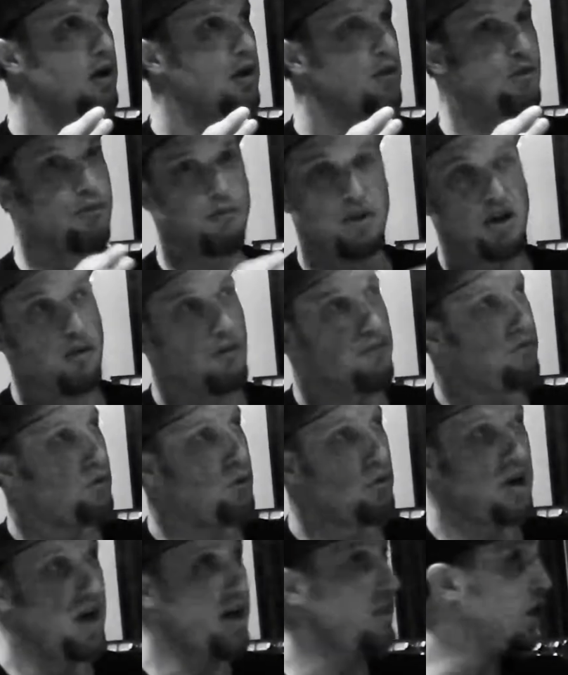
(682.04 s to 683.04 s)
3 or
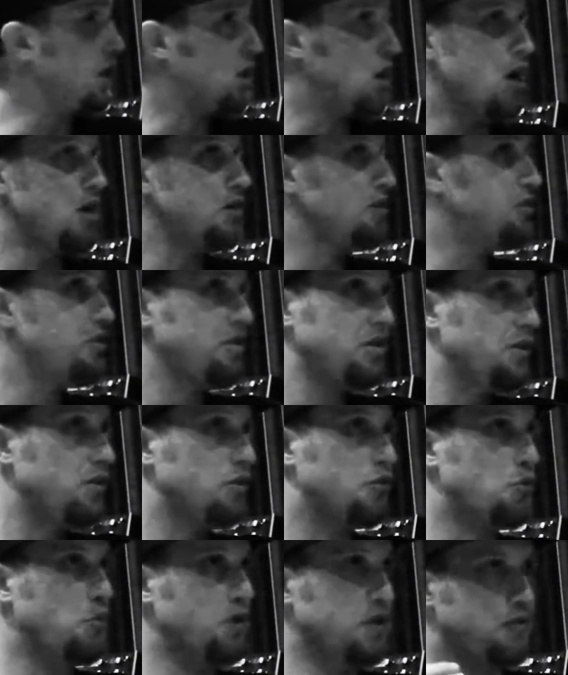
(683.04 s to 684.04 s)
4 other
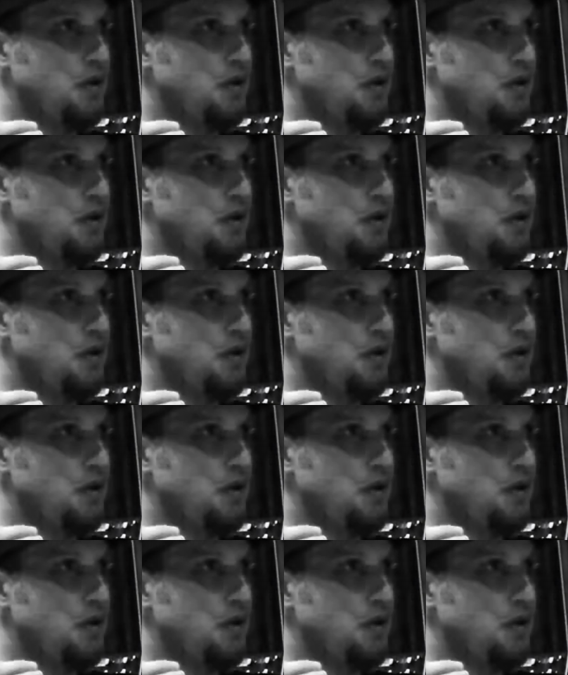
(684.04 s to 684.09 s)
continents were